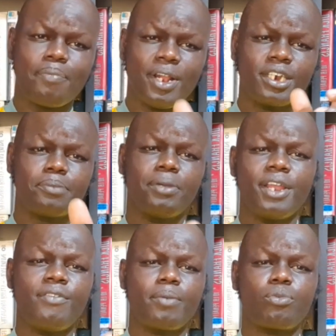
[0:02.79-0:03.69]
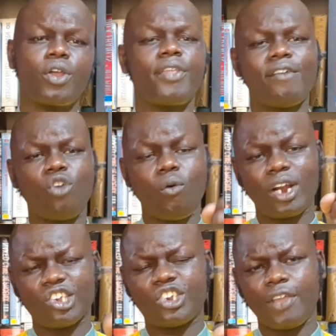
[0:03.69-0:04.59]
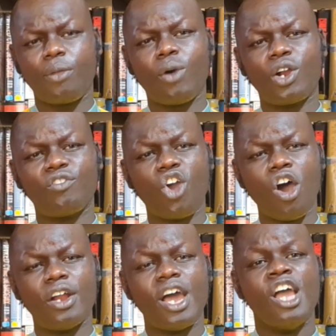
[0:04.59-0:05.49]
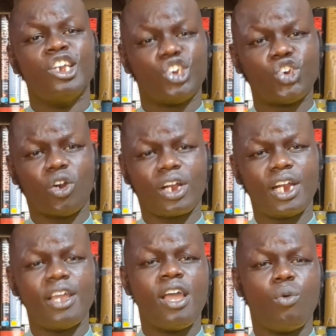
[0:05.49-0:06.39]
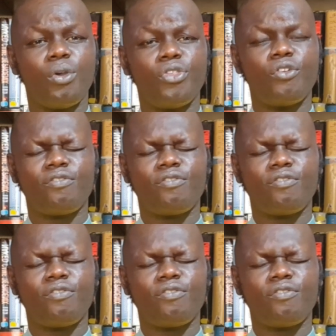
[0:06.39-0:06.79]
Let us believe and pray. Therefore, I want to share the word of God shortly with you.